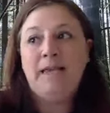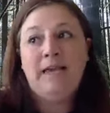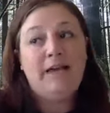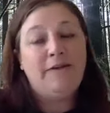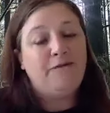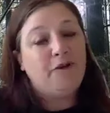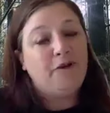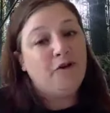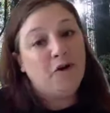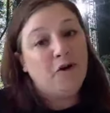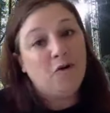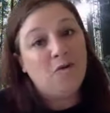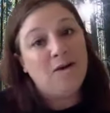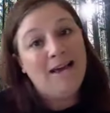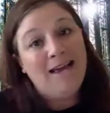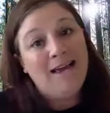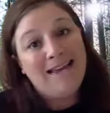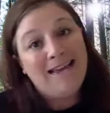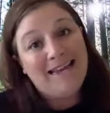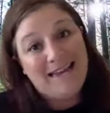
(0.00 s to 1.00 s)
If you don't
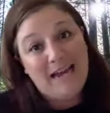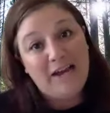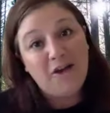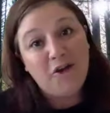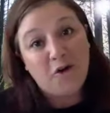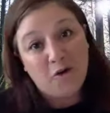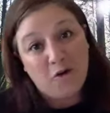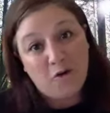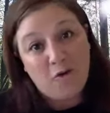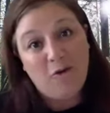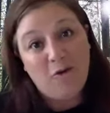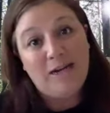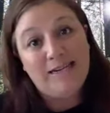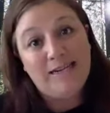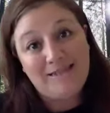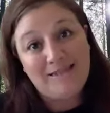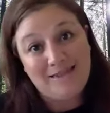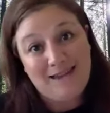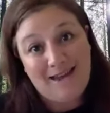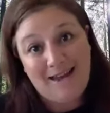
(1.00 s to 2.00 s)
get your
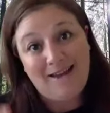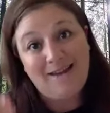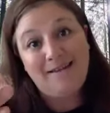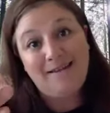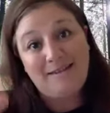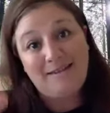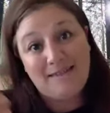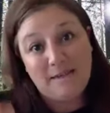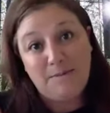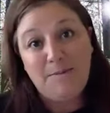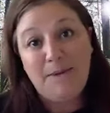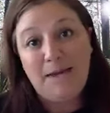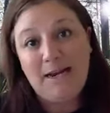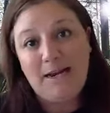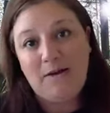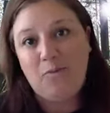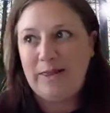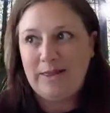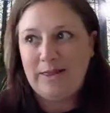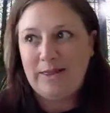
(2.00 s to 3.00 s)
quiz scanned and
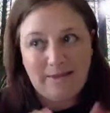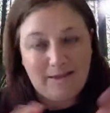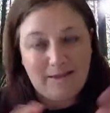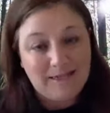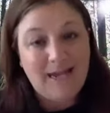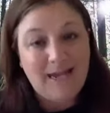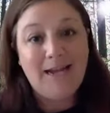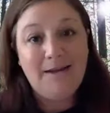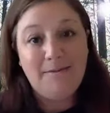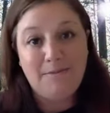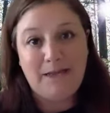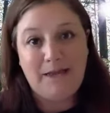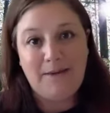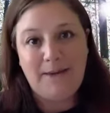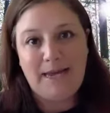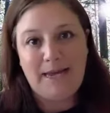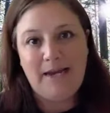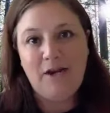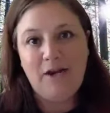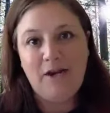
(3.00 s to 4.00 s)
submitted within the time
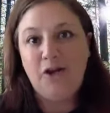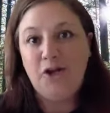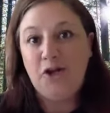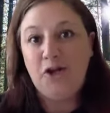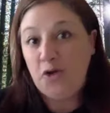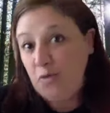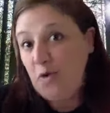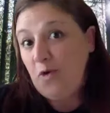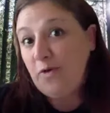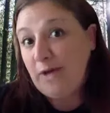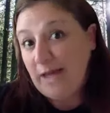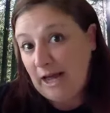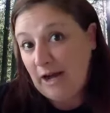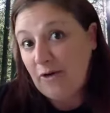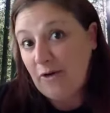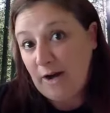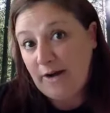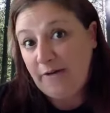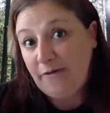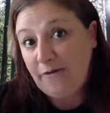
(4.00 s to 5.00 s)
limit, you won't get
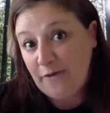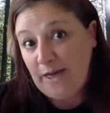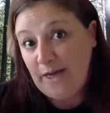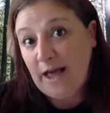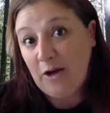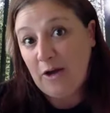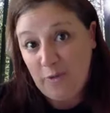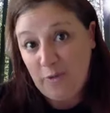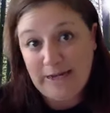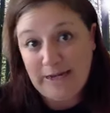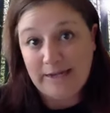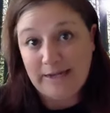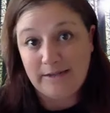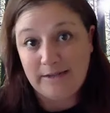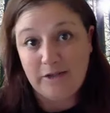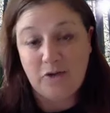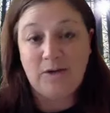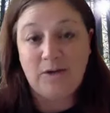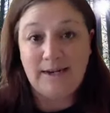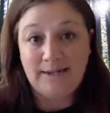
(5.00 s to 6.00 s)
credit for that
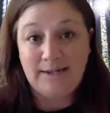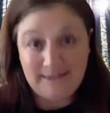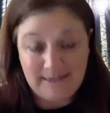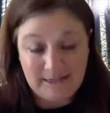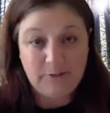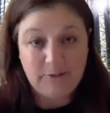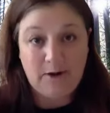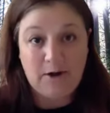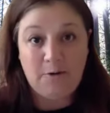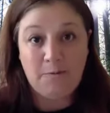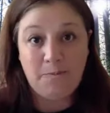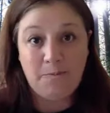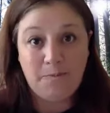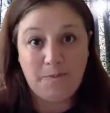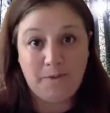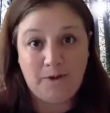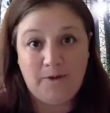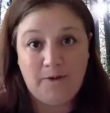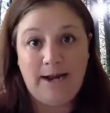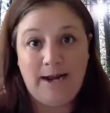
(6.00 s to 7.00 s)
quiz. You'll get a 0,
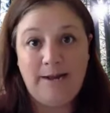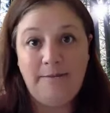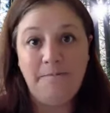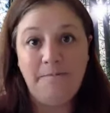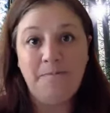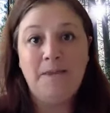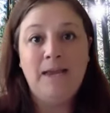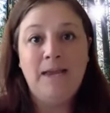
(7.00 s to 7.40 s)
all right?